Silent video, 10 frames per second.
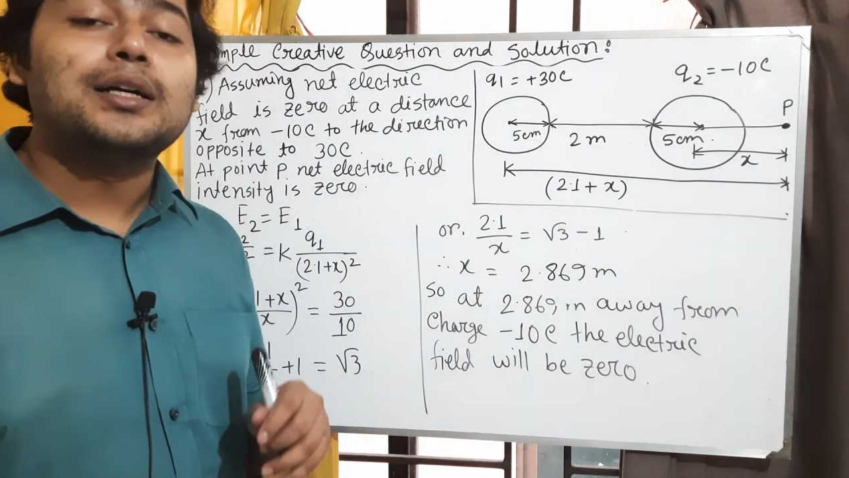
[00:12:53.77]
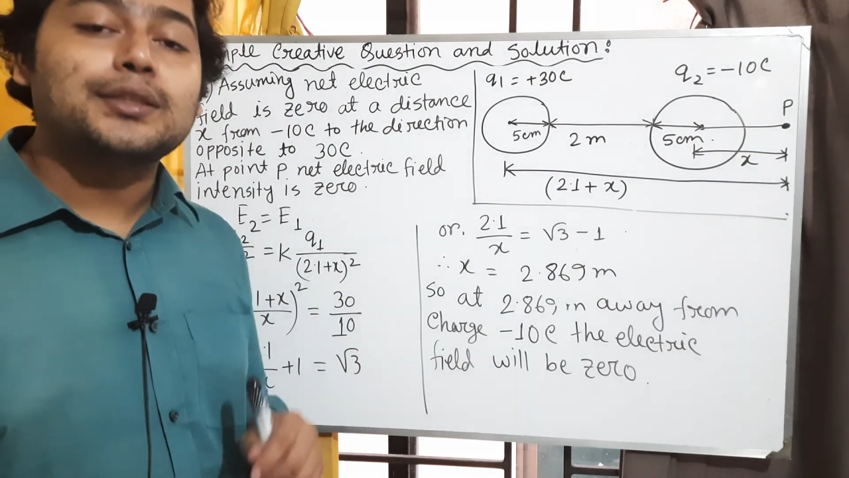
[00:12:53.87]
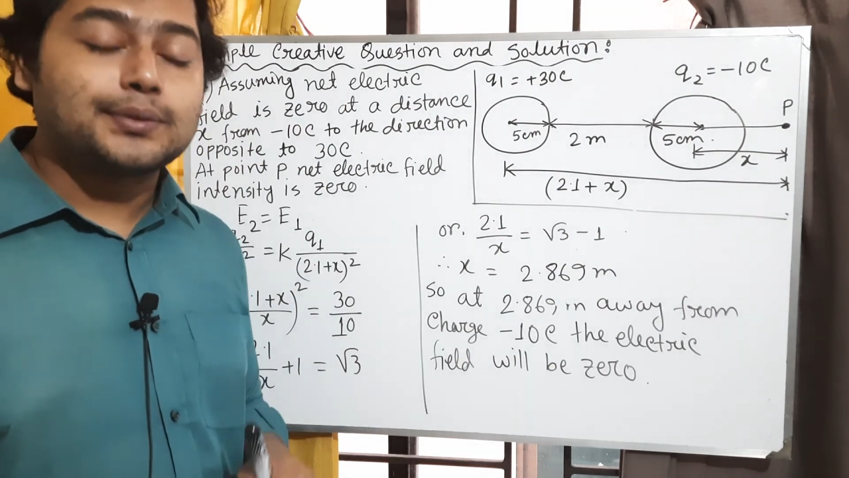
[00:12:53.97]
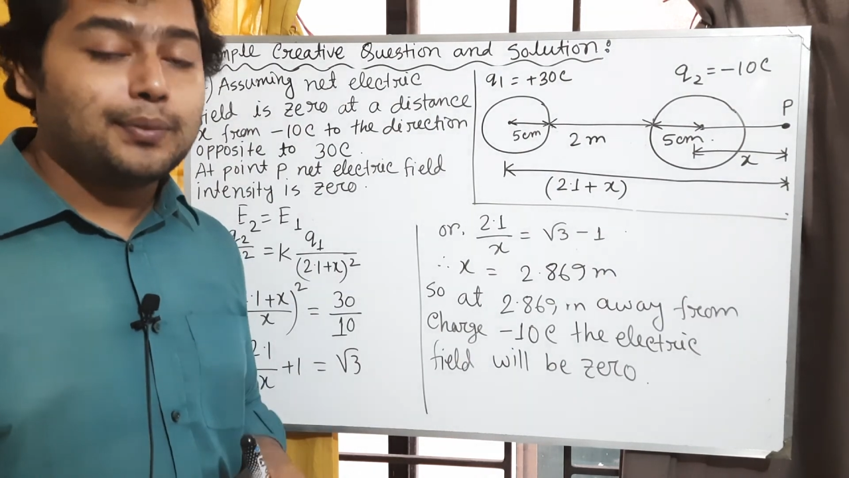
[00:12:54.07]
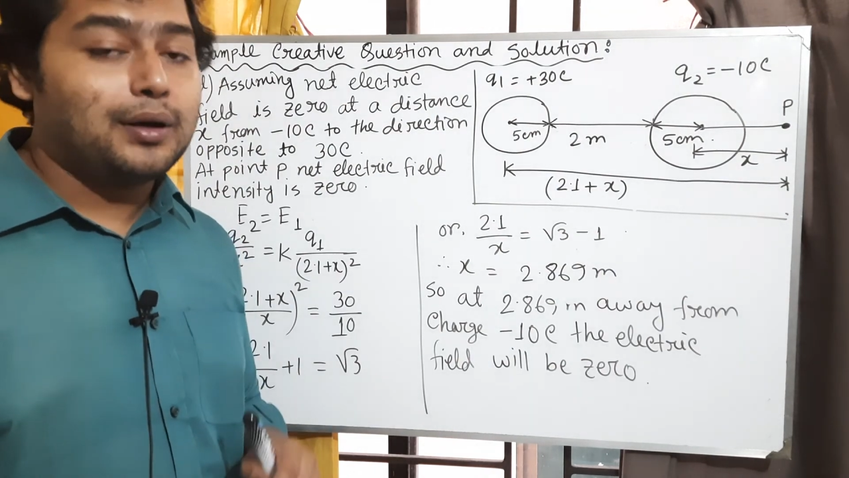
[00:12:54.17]

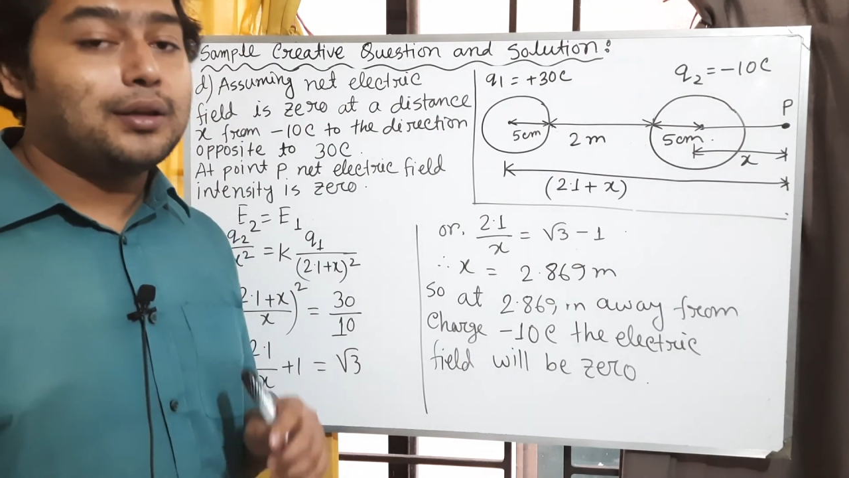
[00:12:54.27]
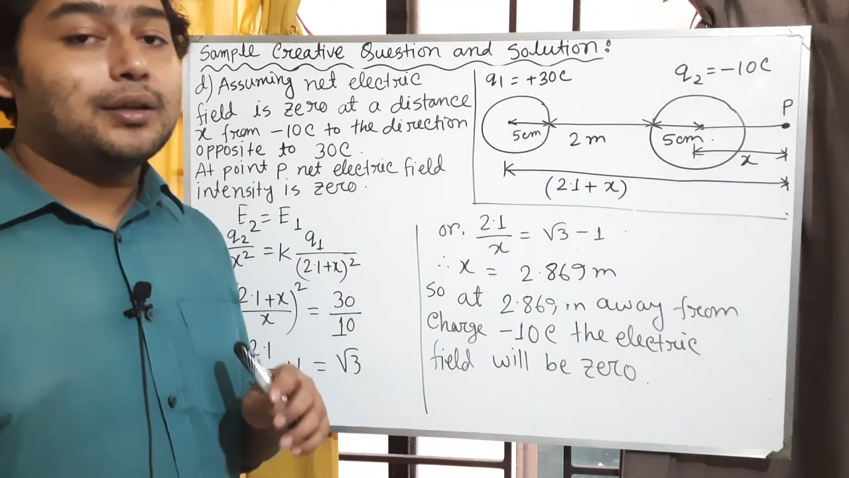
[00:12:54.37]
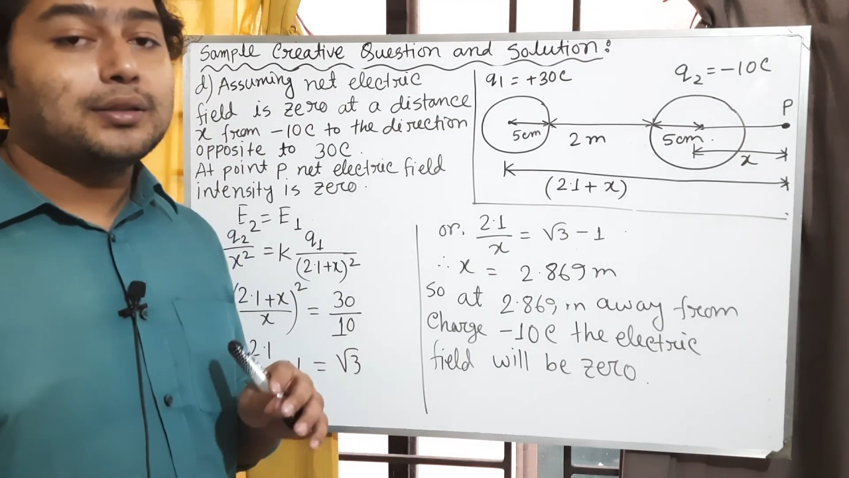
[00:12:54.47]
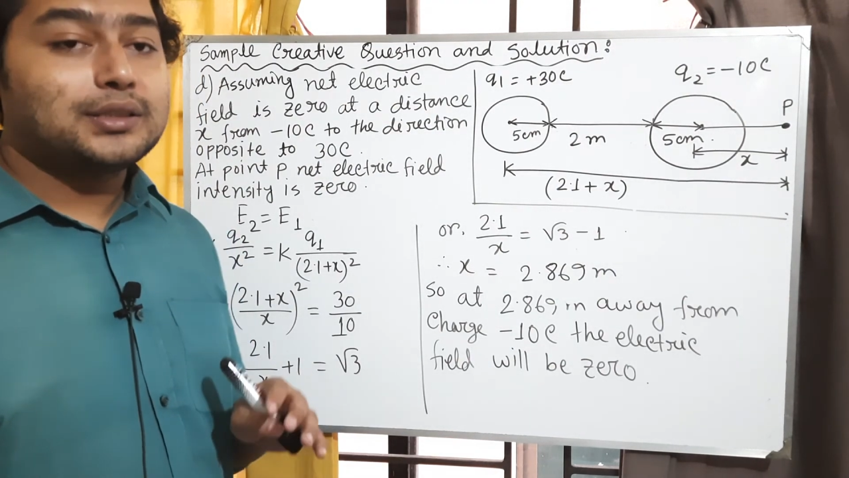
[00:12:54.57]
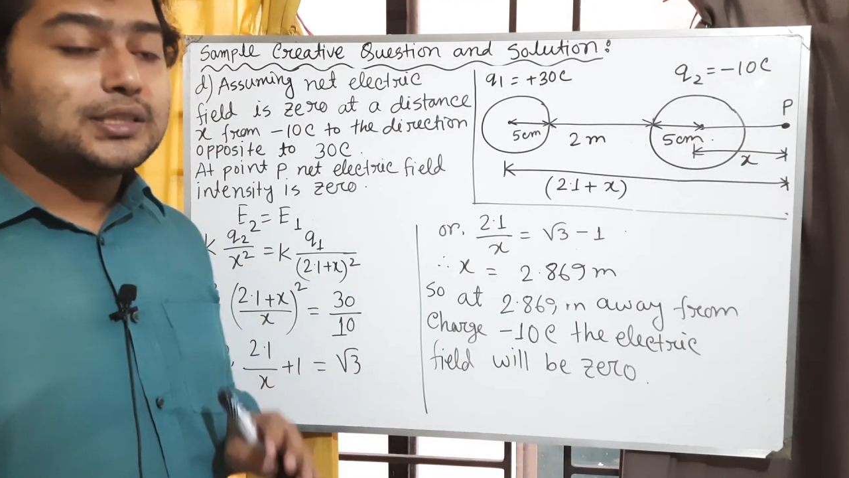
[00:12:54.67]
small
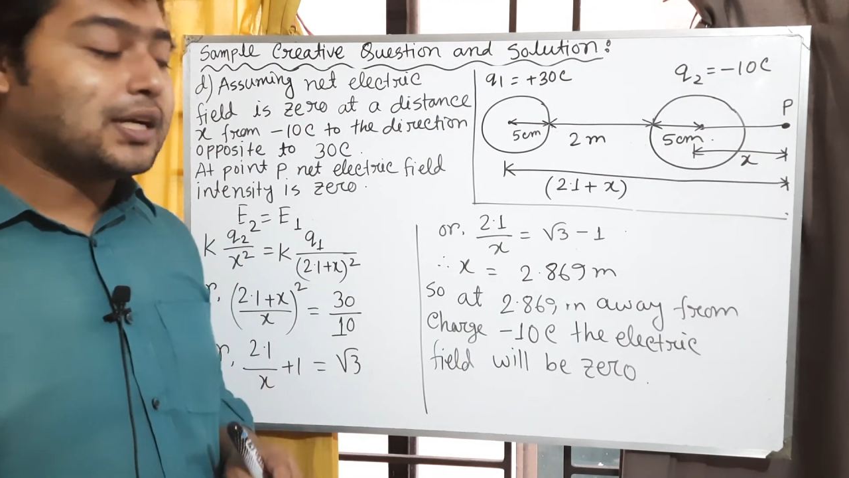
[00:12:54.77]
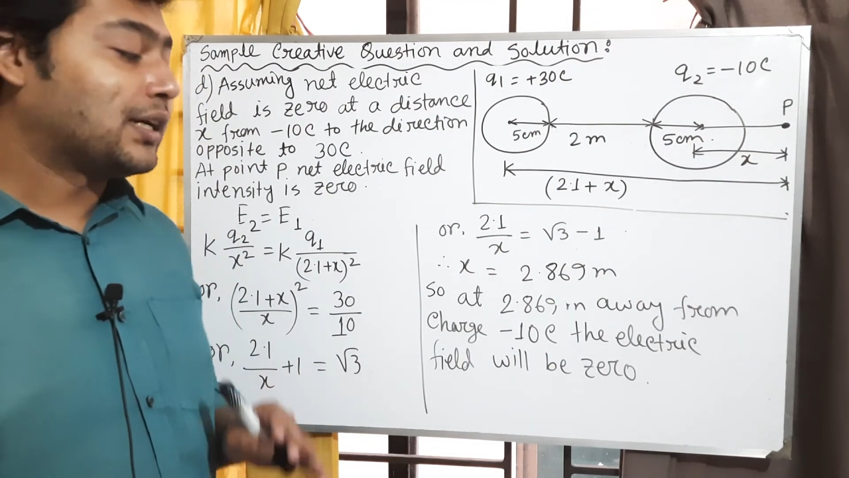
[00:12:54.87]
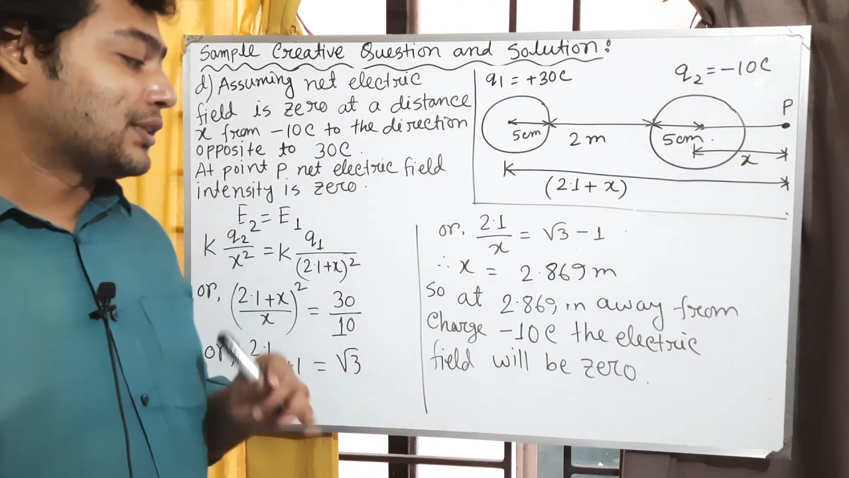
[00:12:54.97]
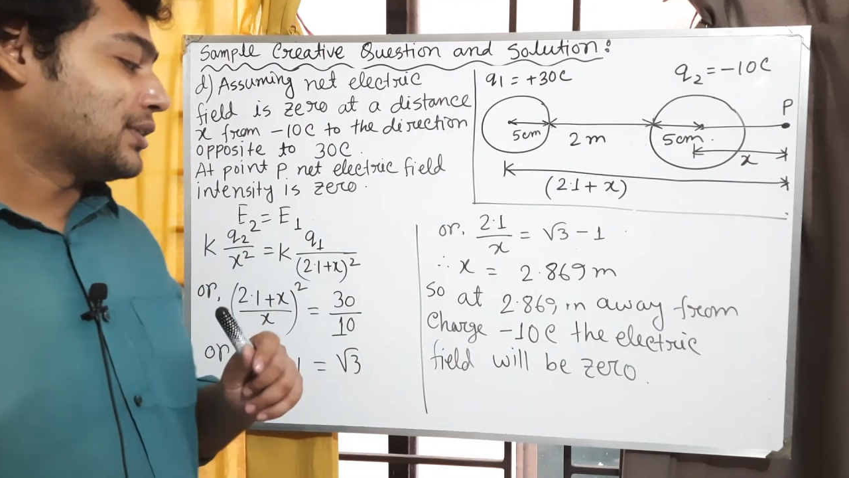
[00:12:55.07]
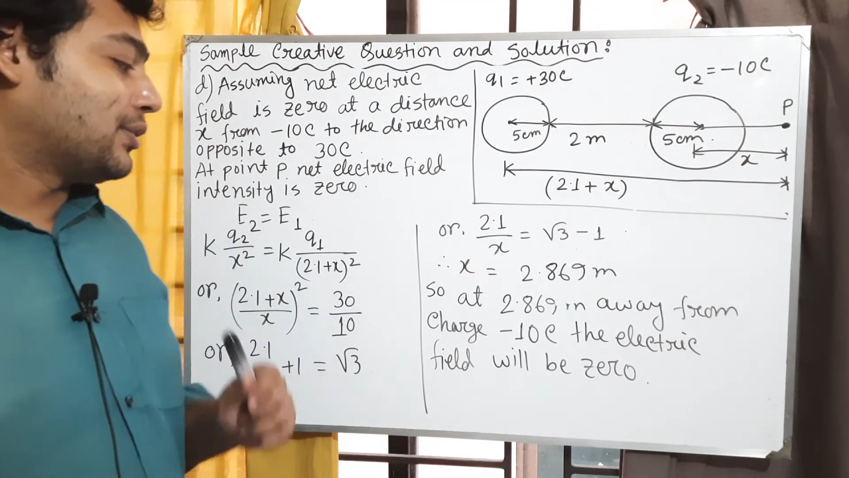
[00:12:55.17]
charge.